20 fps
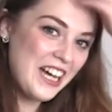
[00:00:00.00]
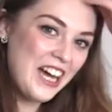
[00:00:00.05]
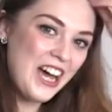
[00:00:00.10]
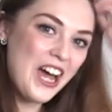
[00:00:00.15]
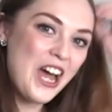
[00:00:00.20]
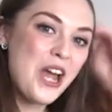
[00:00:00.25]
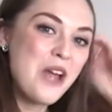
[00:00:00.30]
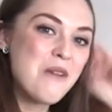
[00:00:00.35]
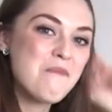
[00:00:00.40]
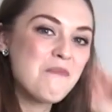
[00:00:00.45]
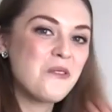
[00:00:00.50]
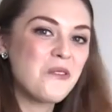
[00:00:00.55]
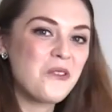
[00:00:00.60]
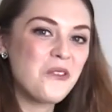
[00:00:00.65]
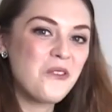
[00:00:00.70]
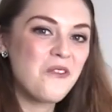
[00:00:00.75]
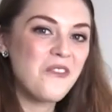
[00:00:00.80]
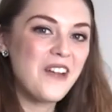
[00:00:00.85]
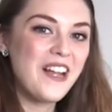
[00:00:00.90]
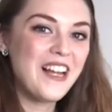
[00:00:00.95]
I hope you're
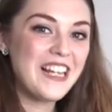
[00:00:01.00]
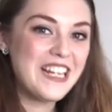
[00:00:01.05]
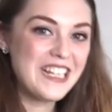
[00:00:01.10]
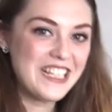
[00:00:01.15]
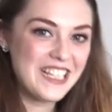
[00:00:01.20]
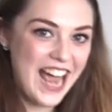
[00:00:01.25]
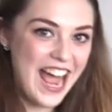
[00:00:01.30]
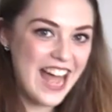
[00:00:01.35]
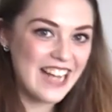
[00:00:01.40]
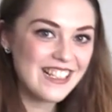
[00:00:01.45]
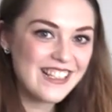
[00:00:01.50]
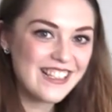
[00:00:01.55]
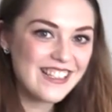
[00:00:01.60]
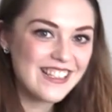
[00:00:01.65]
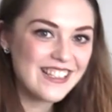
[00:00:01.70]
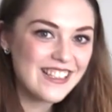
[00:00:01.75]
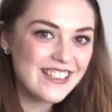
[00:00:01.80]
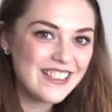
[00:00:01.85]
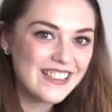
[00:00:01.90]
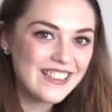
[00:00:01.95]
all feeling
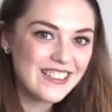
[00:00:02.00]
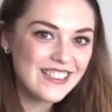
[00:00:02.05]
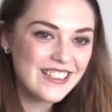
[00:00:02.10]
tense.